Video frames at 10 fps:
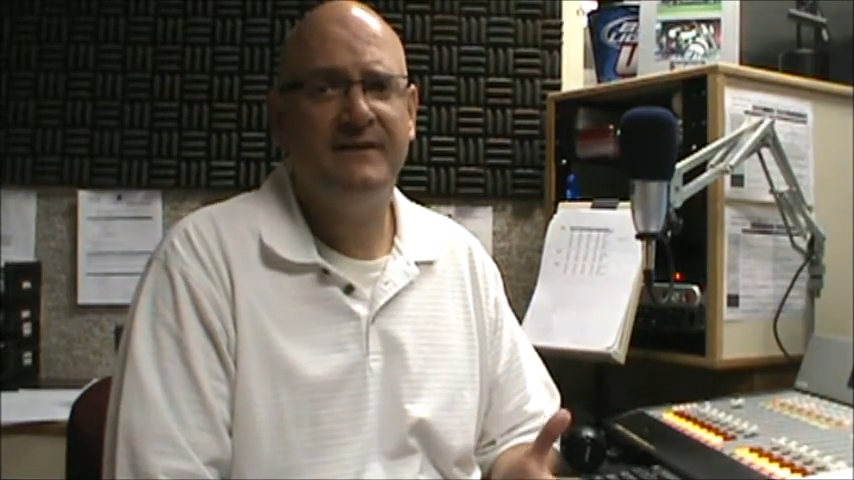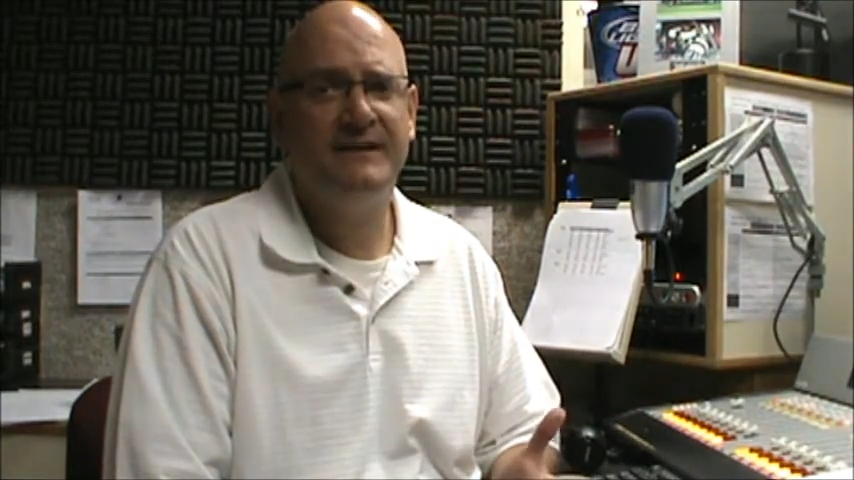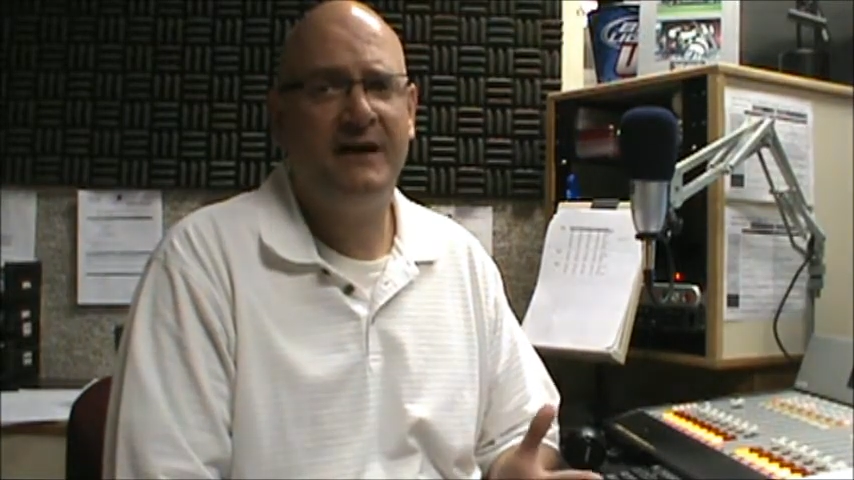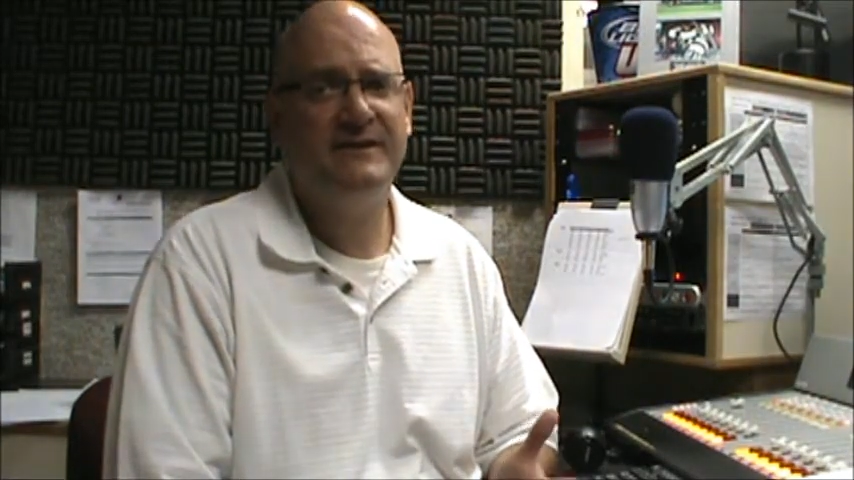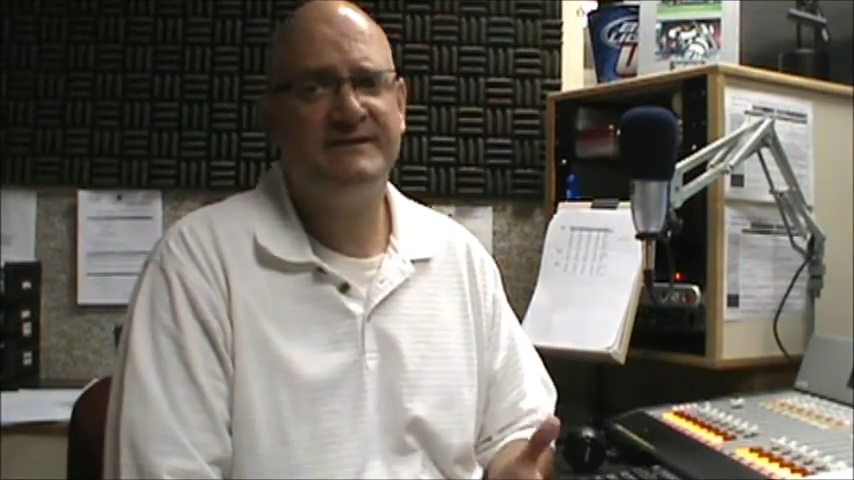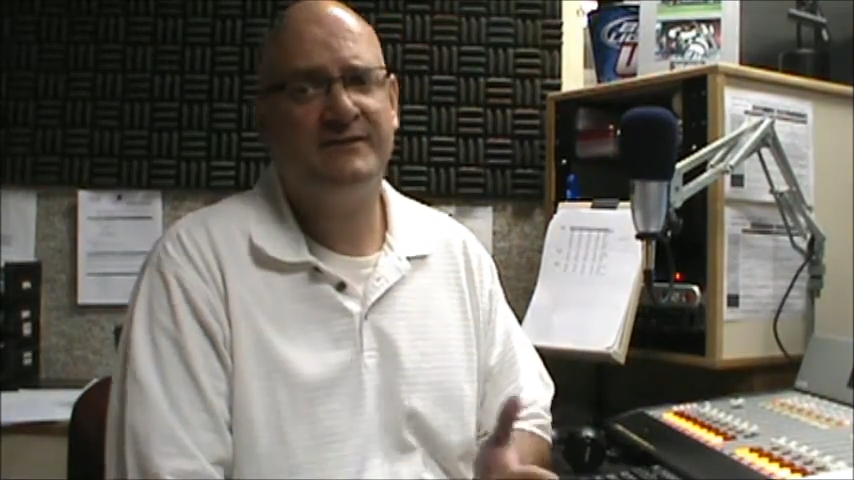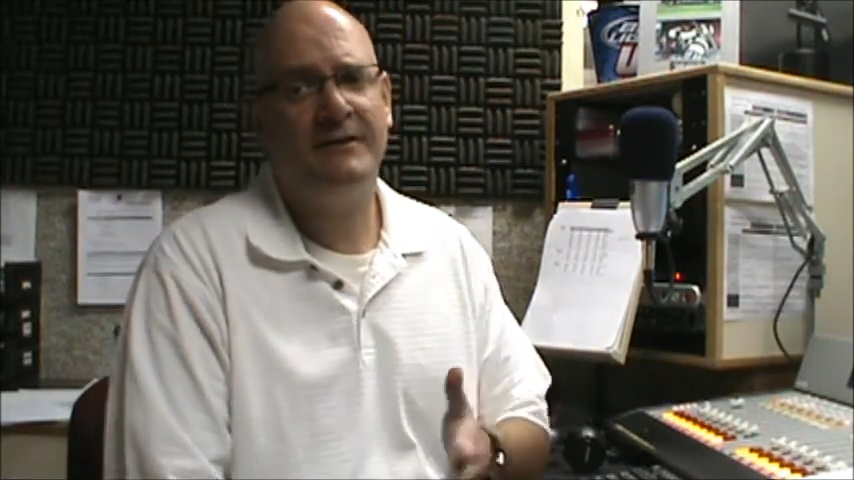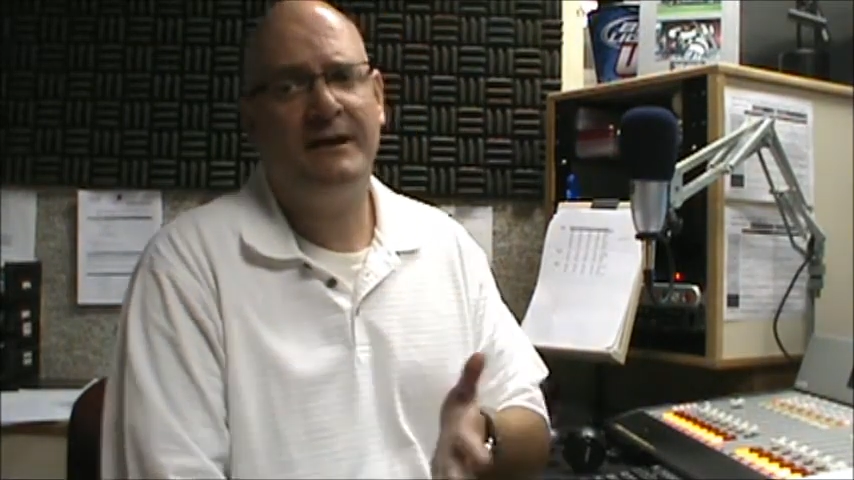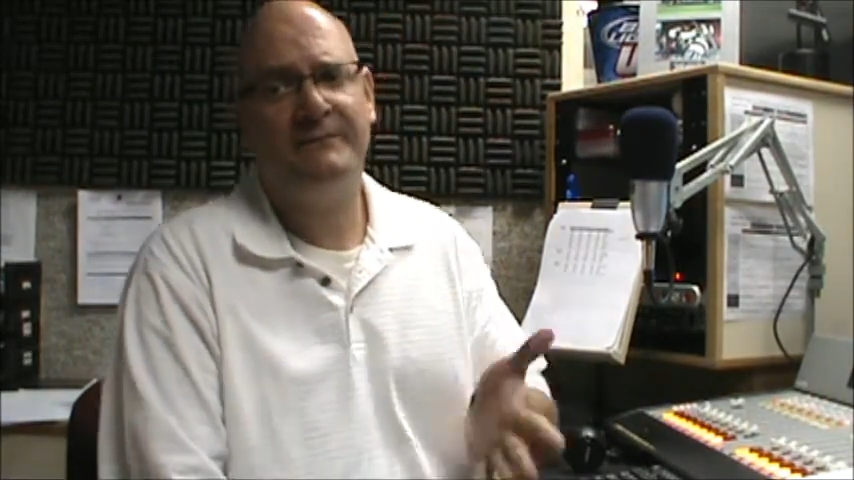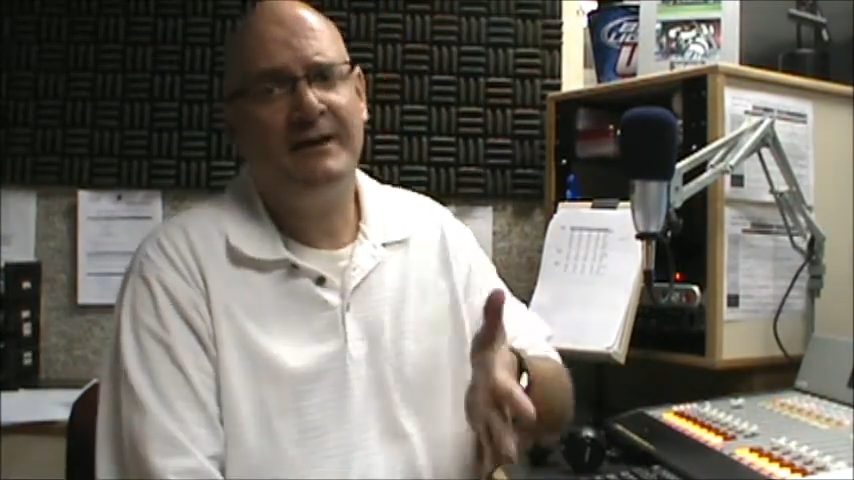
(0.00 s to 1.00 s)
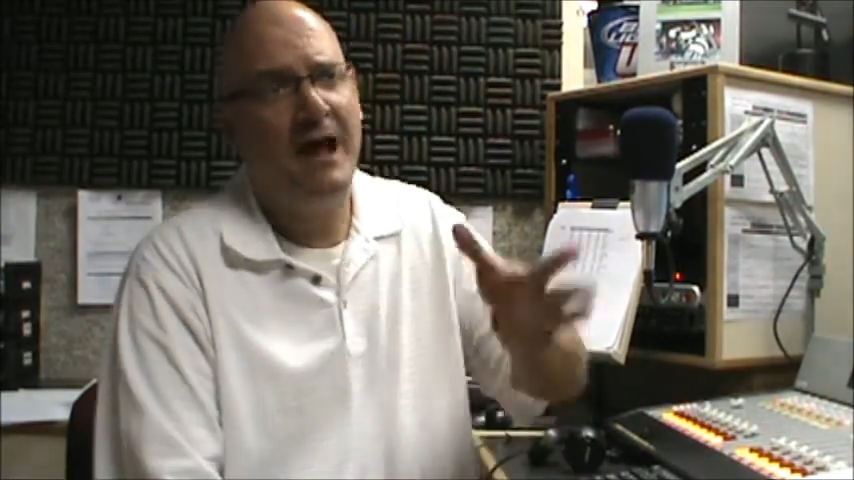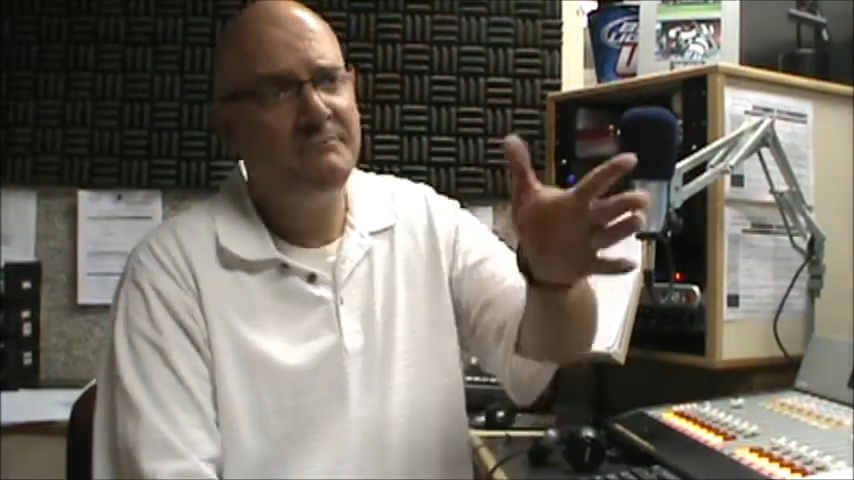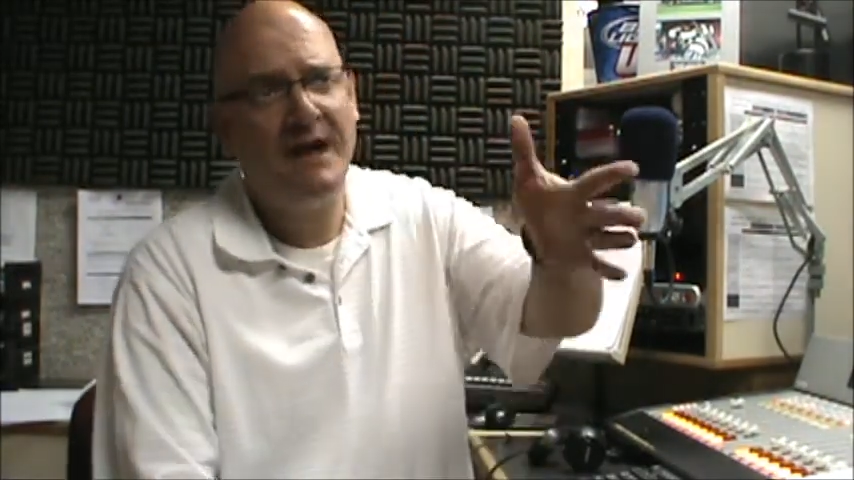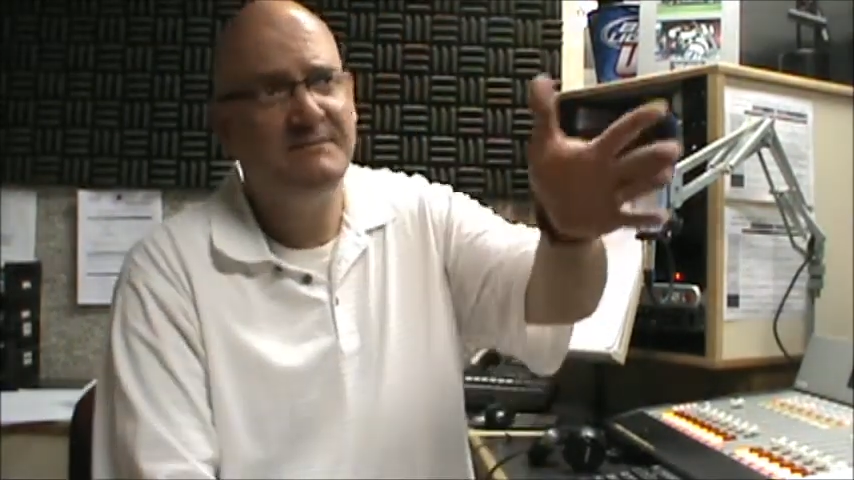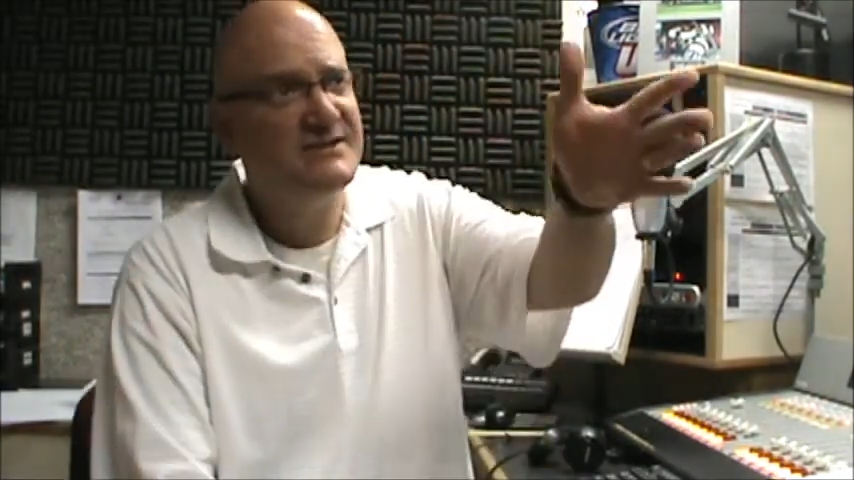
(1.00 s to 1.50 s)
Now, this is going to,
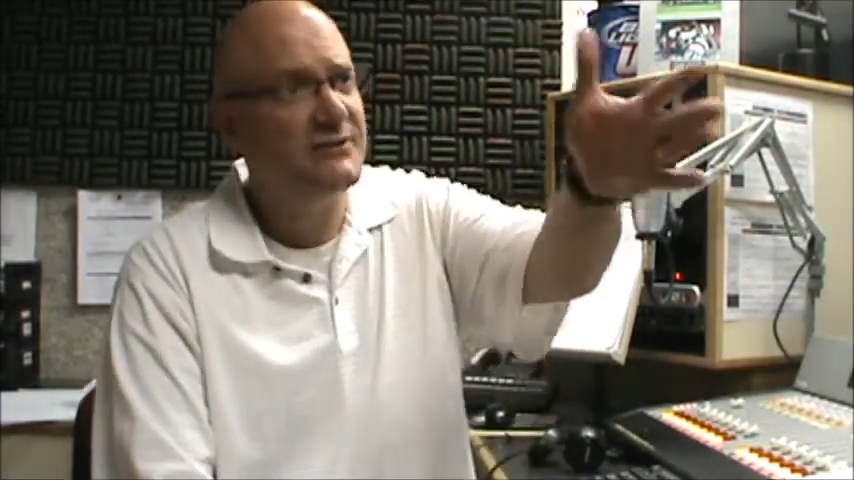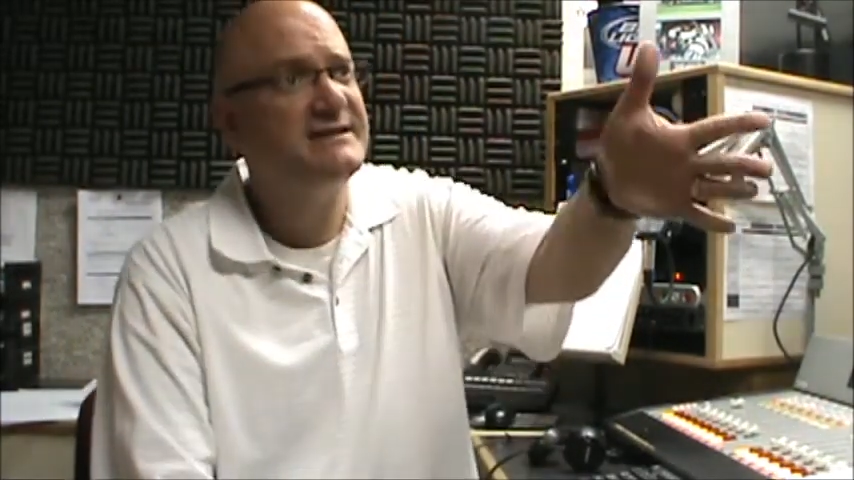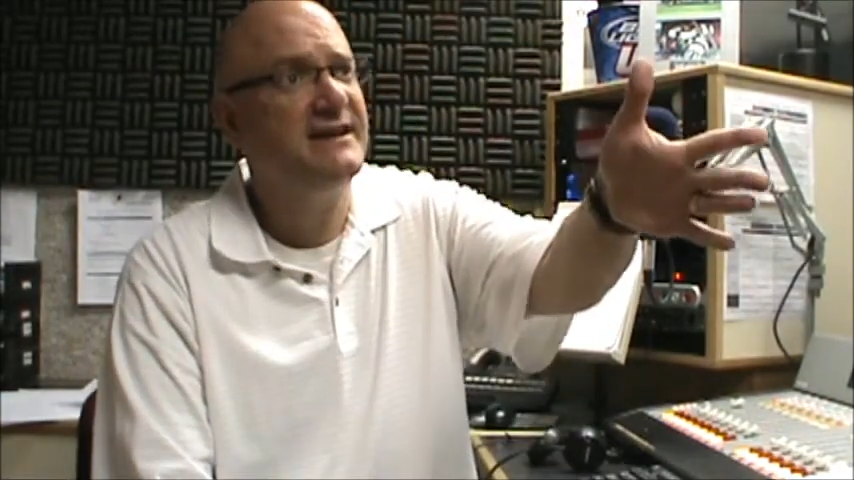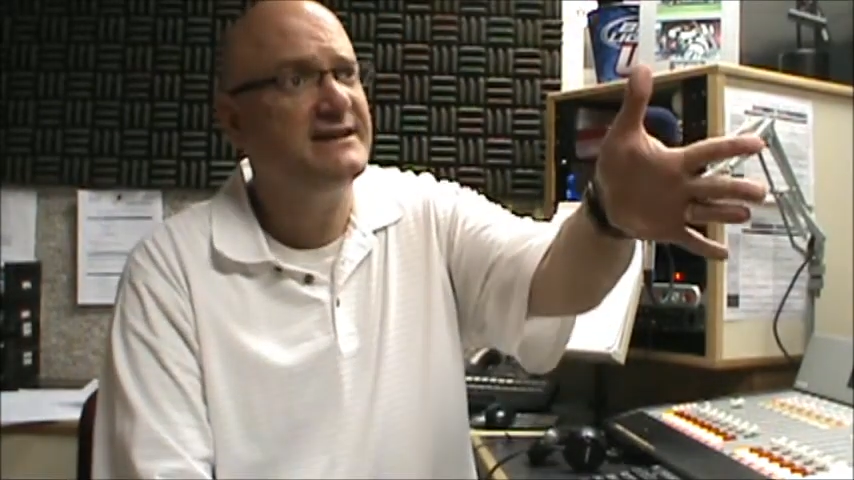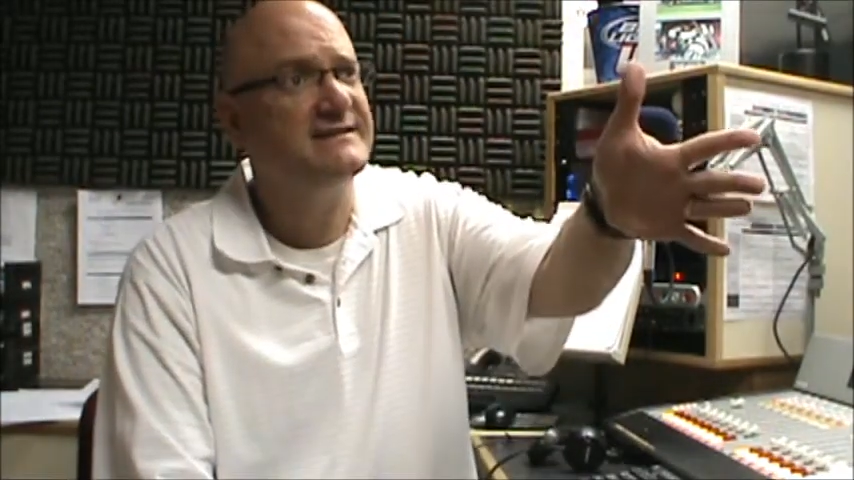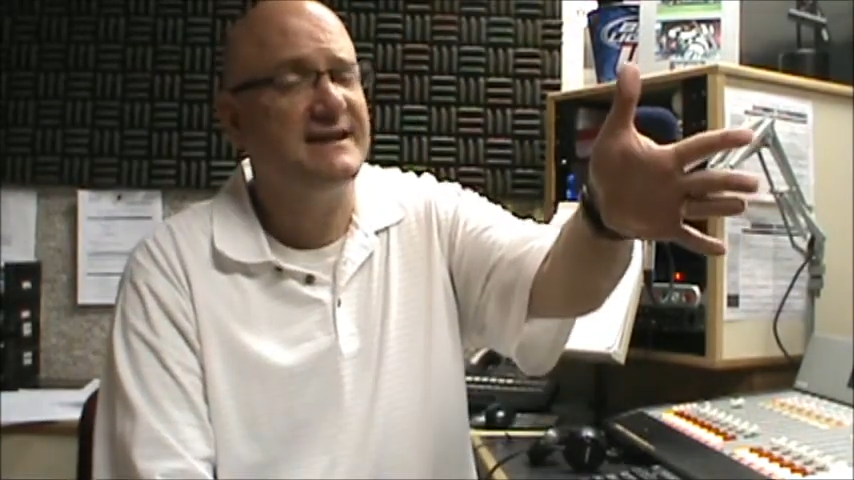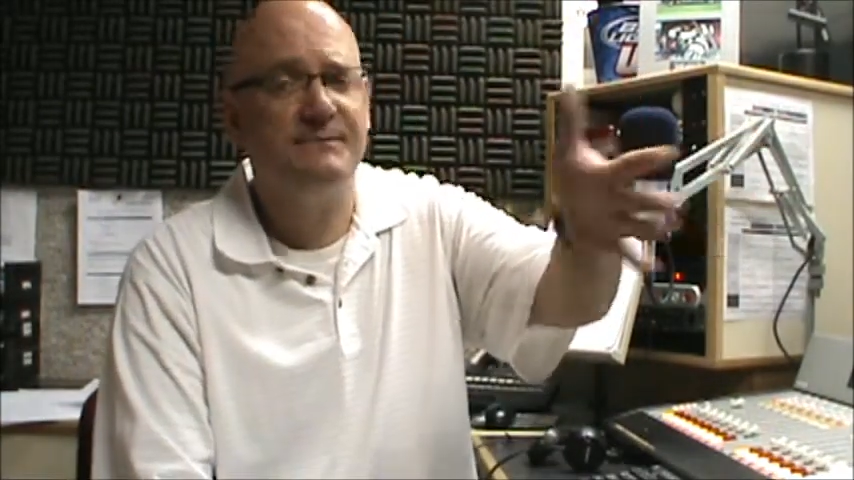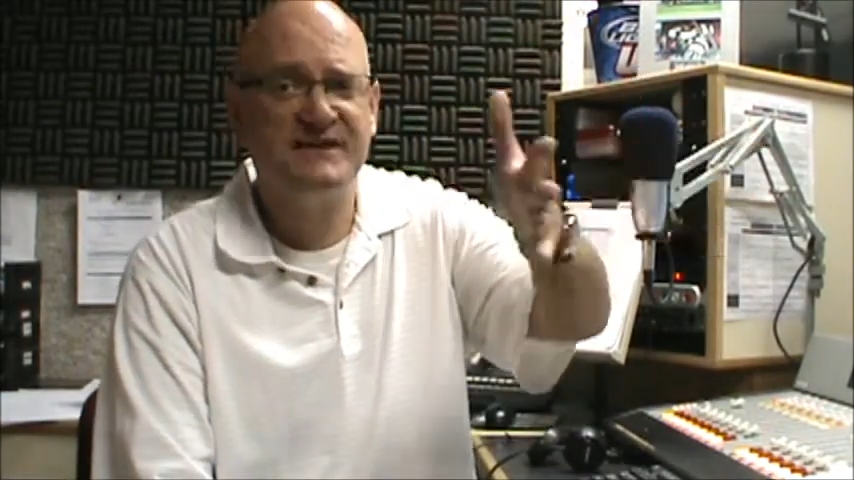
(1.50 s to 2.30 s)
I'm just going to tell you, Zip,